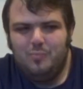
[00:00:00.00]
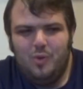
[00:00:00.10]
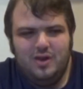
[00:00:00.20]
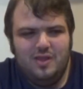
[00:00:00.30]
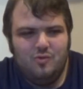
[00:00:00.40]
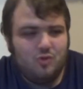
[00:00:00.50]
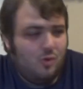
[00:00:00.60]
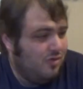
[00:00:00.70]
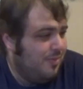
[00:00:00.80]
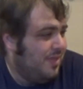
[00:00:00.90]
But it was
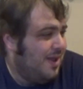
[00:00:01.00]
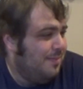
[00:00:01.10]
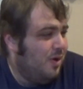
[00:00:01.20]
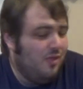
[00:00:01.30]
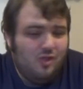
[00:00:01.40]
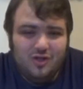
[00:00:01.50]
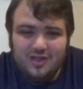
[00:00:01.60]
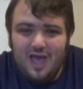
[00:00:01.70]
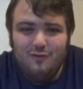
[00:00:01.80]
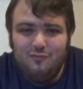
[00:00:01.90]
always something I've been on the
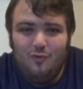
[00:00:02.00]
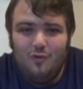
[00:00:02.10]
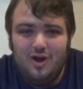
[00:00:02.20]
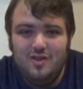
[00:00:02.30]
lookout for,